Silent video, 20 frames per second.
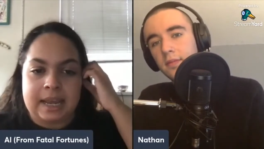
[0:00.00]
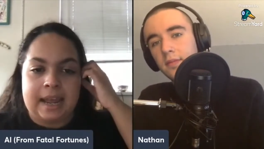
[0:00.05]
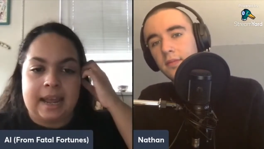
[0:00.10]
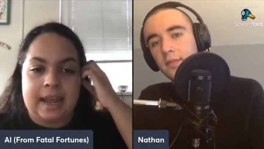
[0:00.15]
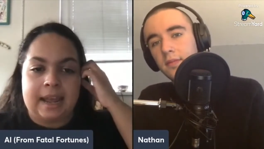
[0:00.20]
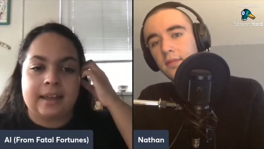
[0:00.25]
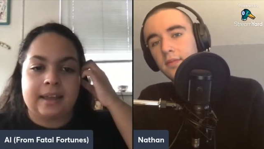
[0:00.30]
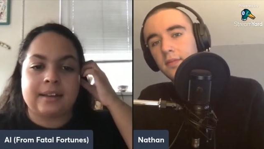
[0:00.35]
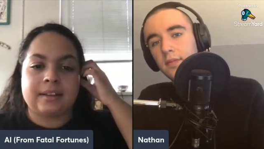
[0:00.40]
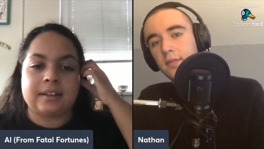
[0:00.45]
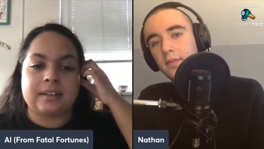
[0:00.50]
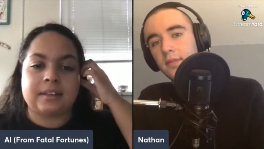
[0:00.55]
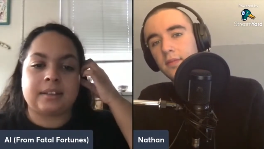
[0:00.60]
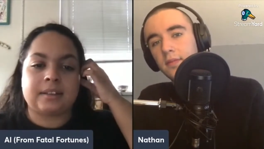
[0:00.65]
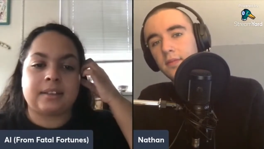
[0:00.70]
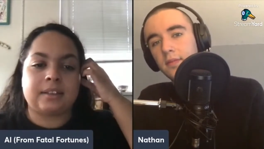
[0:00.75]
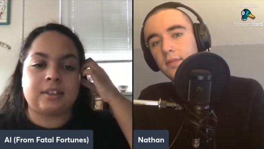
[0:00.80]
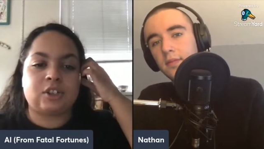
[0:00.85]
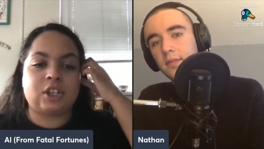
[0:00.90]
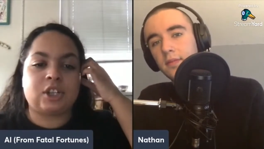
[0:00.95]
Speaker 1: And
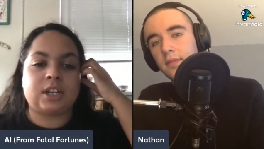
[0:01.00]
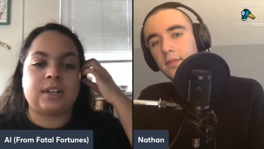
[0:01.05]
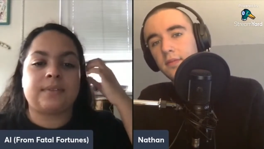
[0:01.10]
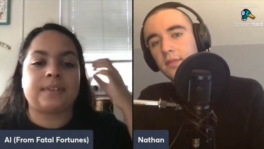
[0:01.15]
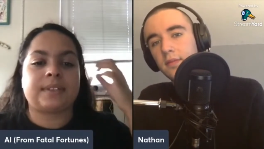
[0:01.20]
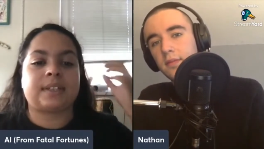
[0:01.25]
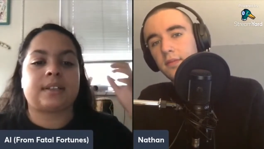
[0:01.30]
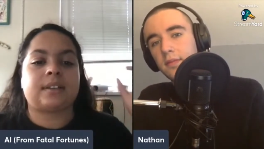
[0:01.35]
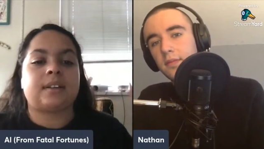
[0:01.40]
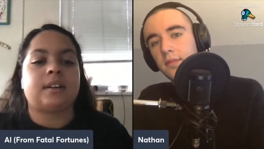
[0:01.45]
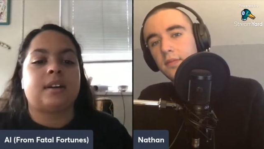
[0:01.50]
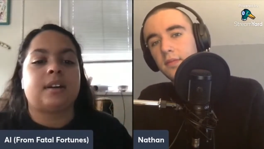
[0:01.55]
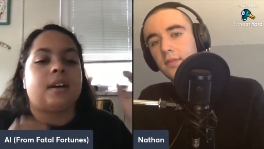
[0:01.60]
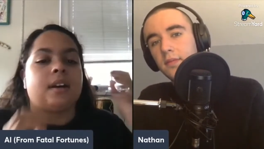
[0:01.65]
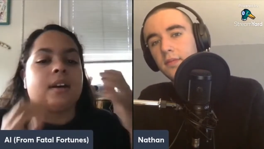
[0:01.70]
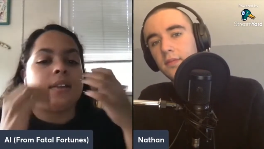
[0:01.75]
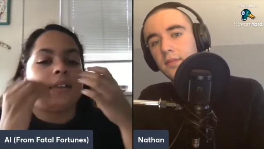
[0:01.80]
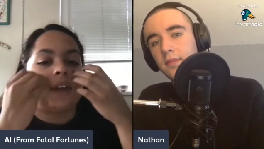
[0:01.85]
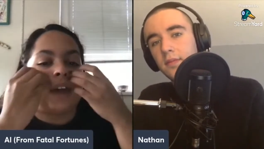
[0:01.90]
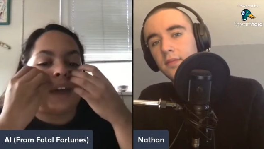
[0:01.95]
the chiefs
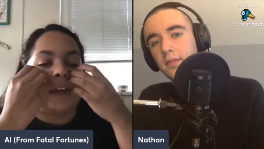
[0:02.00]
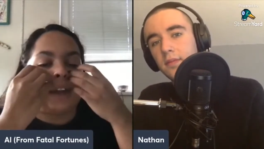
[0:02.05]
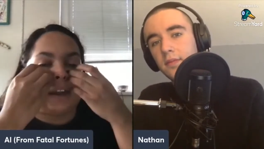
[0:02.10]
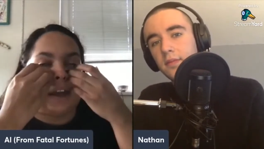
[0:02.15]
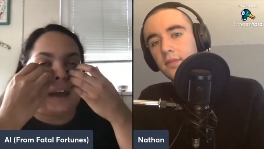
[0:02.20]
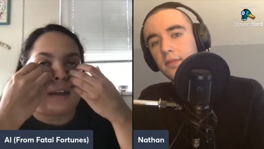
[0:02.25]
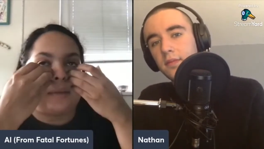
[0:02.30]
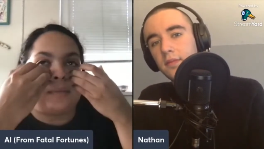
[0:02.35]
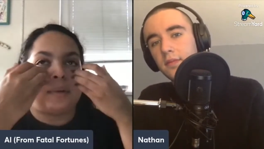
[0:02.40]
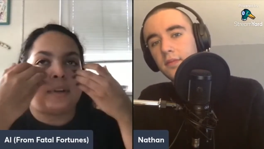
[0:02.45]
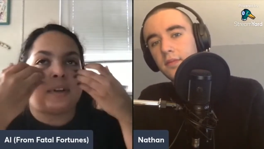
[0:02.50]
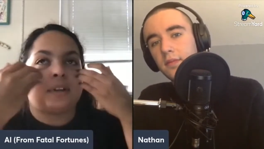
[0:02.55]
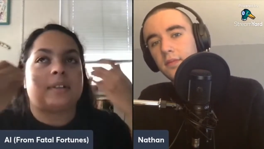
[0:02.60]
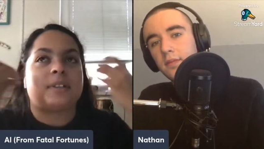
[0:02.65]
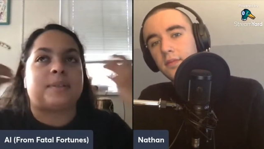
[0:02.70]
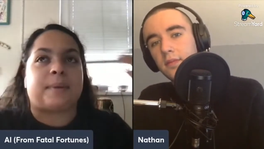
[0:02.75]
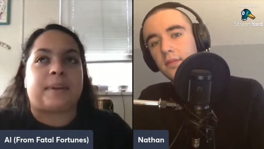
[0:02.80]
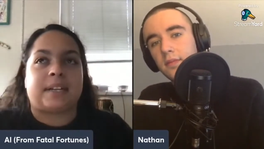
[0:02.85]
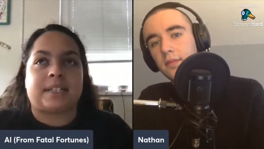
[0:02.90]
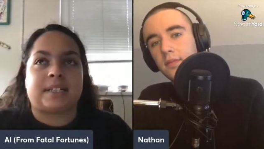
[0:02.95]
that had been
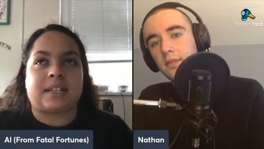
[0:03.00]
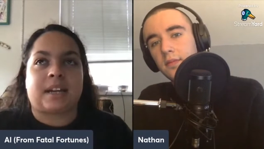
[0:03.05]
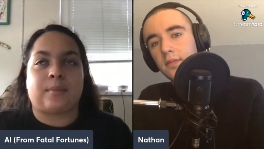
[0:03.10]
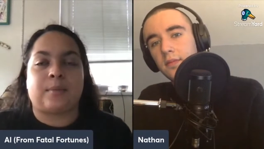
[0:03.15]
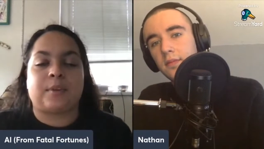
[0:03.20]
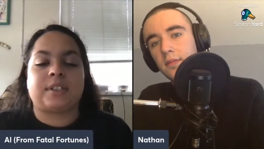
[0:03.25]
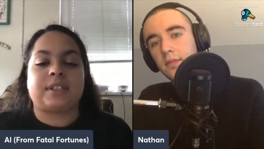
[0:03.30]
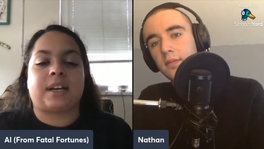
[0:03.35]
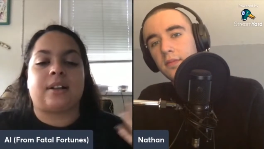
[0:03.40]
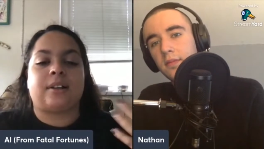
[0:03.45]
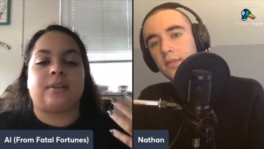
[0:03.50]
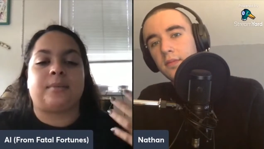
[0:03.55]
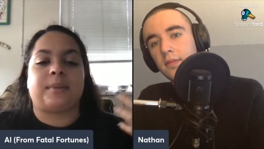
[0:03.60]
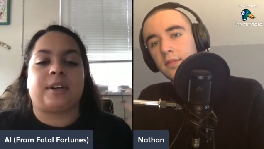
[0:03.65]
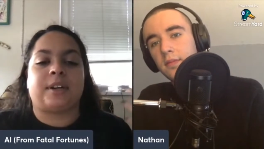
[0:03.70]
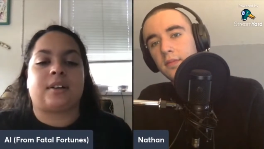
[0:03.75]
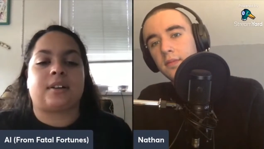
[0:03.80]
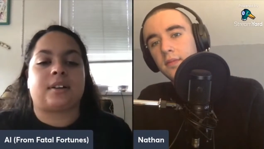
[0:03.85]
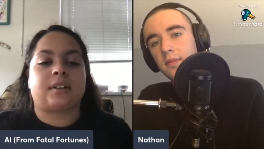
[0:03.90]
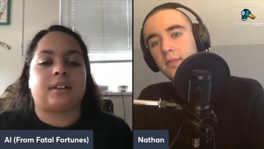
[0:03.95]
spending time with
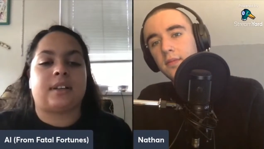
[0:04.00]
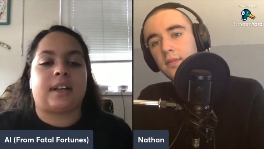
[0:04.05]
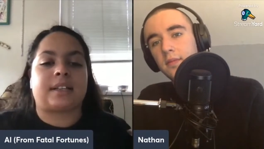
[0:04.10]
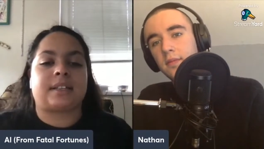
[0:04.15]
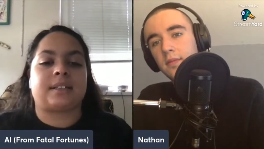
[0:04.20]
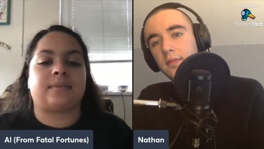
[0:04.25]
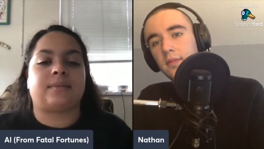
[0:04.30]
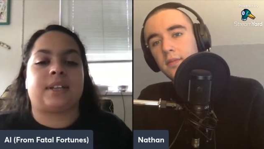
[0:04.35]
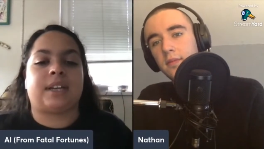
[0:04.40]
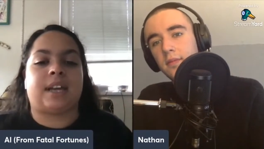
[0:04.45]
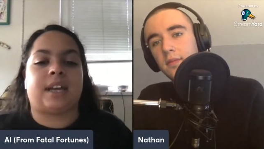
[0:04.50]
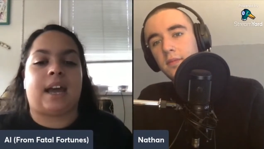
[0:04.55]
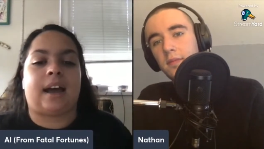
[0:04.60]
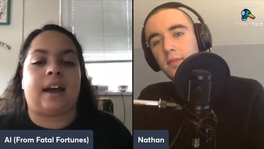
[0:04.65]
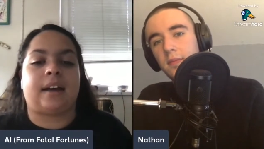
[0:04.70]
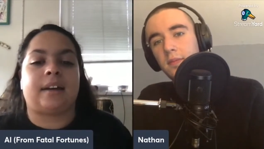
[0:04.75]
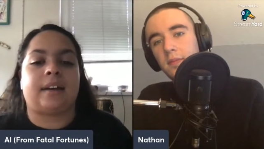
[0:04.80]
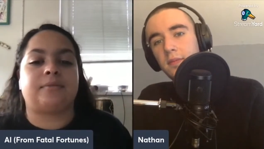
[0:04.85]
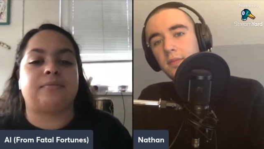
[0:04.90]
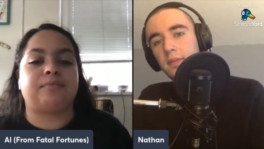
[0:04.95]
Delamere collectively
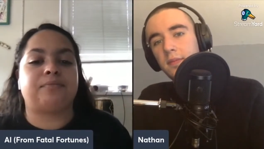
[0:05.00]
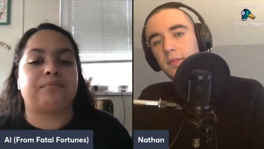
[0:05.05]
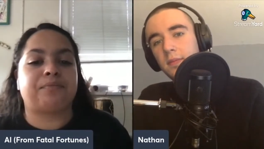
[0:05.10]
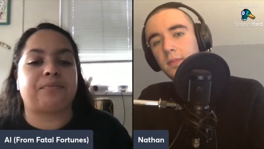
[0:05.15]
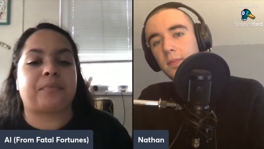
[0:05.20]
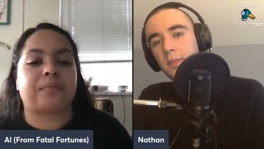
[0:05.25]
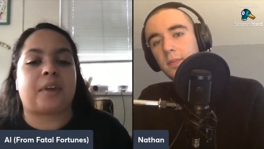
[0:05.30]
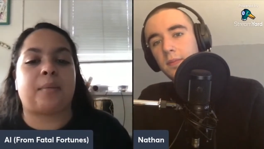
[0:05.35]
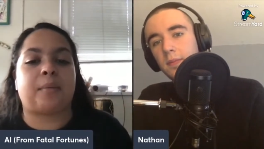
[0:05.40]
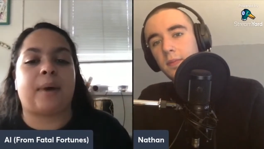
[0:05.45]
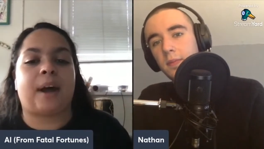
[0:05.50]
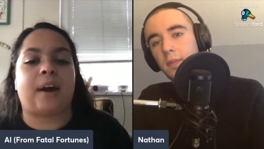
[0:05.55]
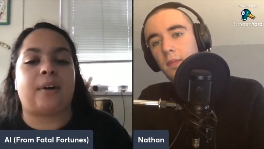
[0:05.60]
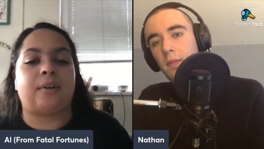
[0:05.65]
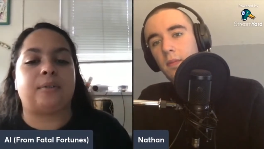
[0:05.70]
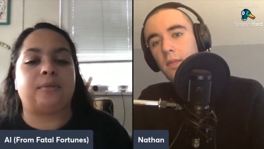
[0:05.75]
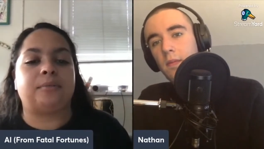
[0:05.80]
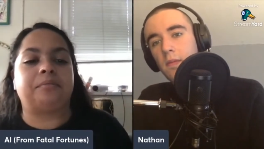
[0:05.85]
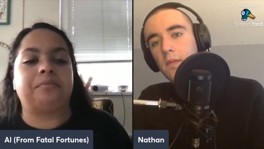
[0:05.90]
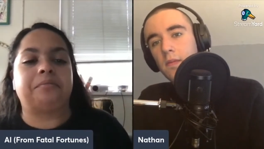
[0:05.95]
had about